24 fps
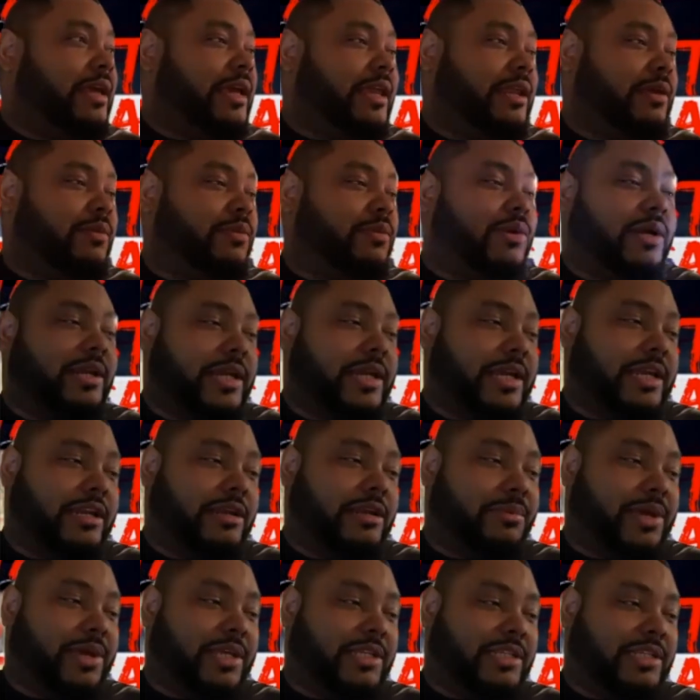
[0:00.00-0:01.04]
He won the
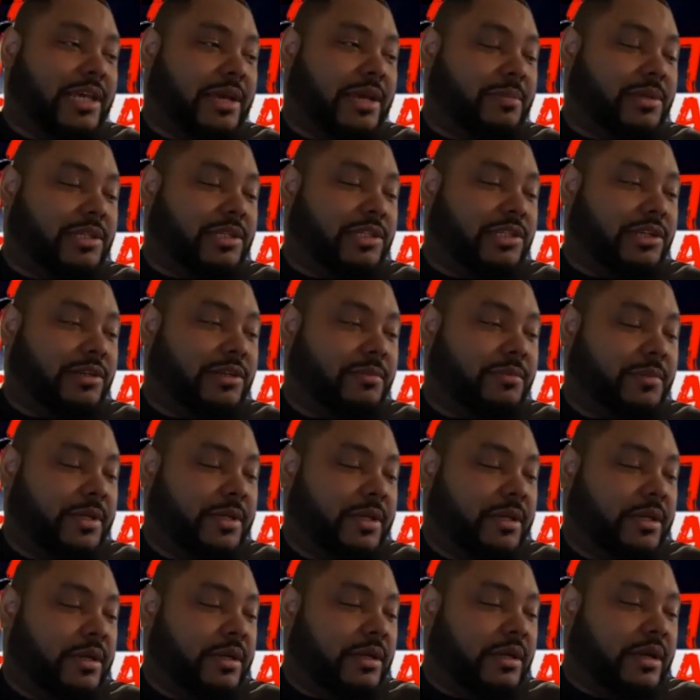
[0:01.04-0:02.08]
NWA championship.
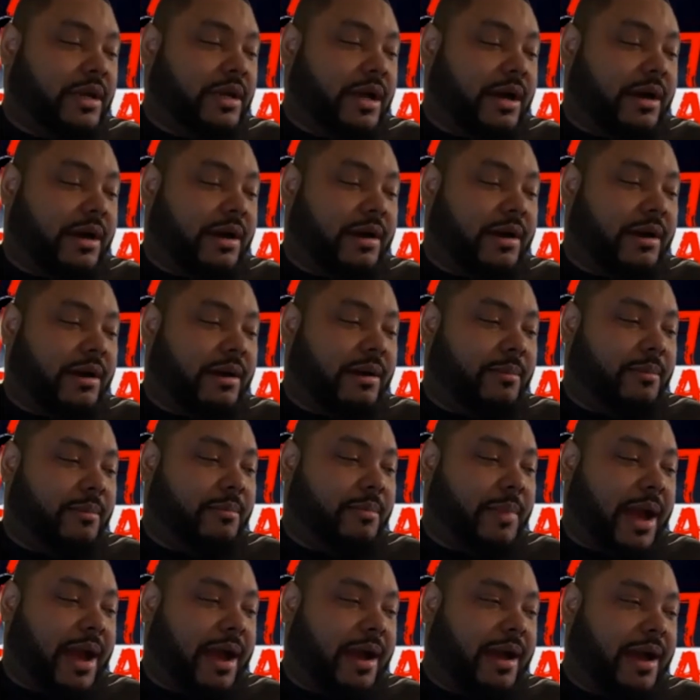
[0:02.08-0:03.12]
Um,
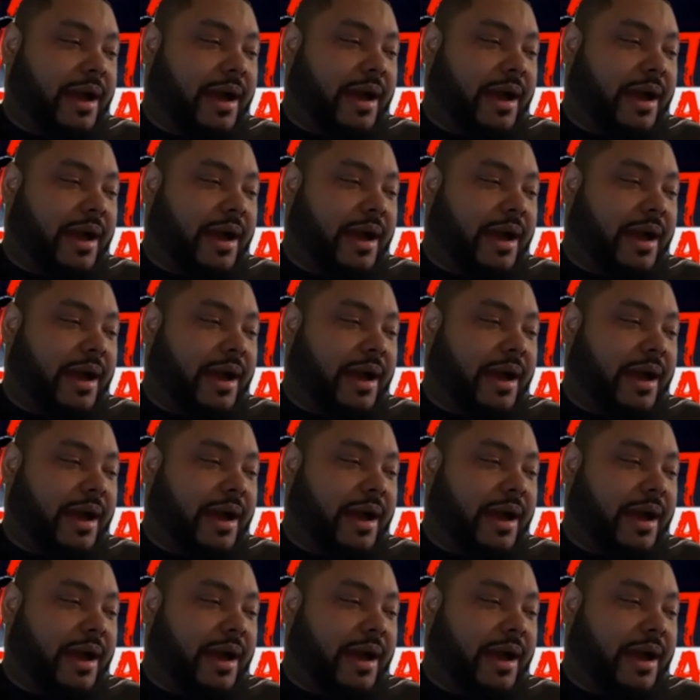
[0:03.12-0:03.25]
I,